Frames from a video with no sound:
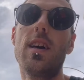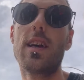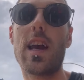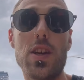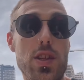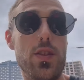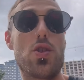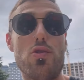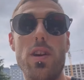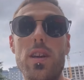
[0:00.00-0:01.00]
Catching the
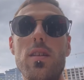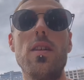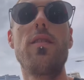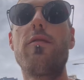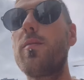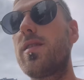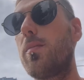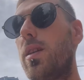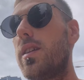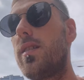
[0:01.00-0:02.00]
train from
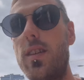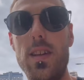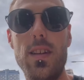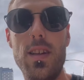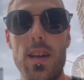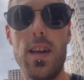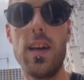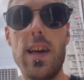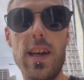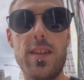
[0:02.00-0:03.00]
Tbilisi
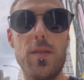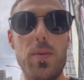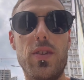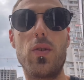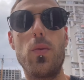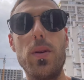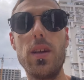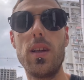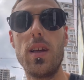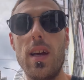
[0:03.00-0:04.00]
here to Batumi
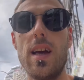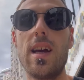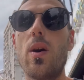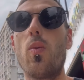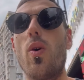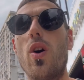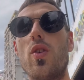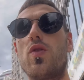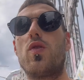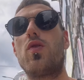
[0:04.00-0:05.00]

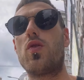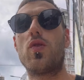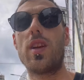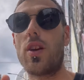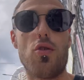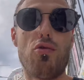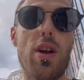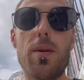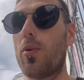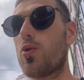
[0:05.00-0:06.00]
was just incredible.